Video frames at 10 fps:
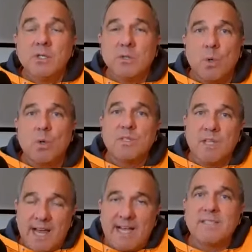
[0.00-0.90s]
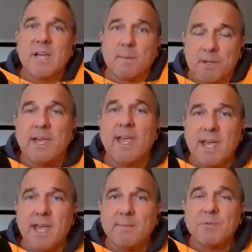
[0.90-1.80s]
towards the last couple of
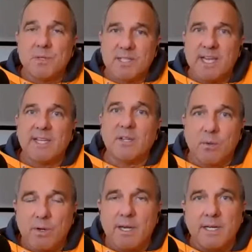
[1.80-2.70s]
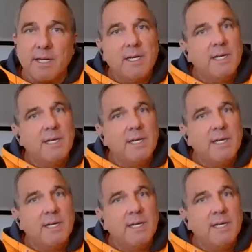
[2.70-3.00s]
games with Talon Green.